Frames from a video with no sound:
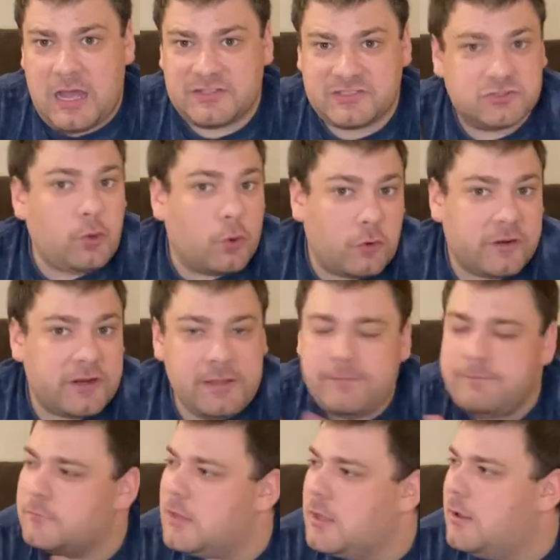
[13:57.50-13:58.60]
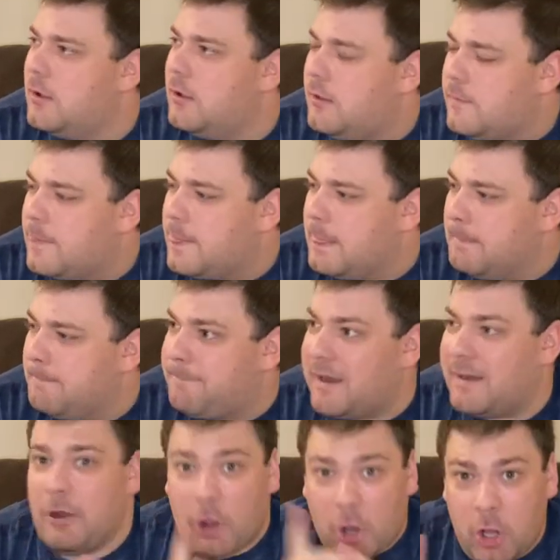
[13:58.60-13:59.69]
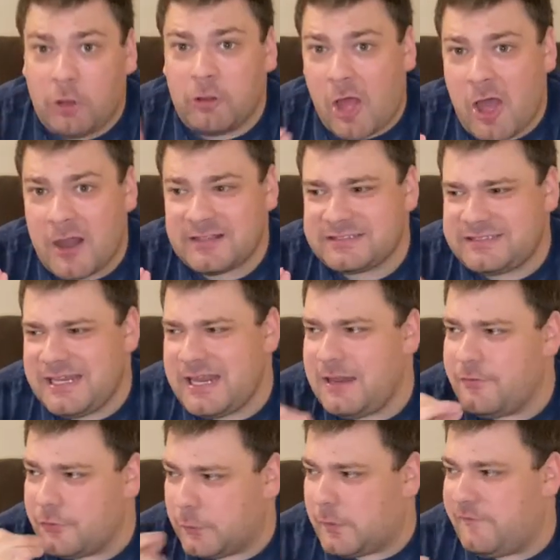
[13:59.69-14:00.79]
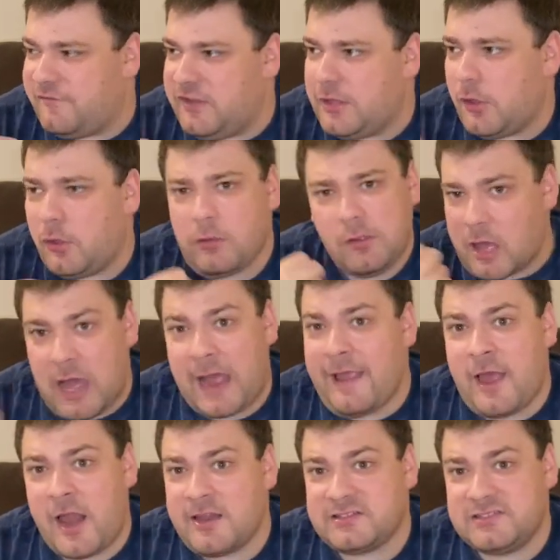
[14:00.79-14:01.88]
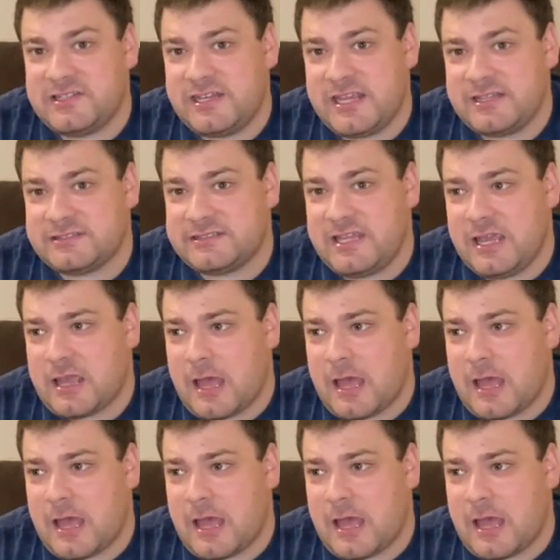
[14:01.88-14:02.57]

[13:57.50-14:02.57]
story. But all honesty, the reveal, I honestly didn't see it